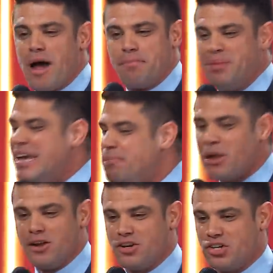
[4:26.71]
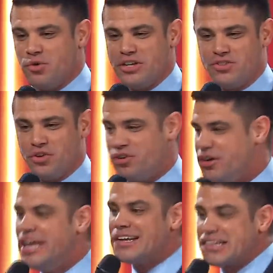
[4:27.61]
what people are doing to
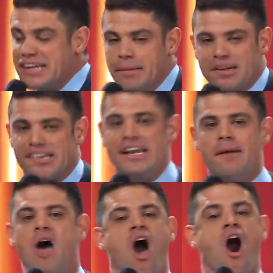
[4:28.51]
you snip, snip.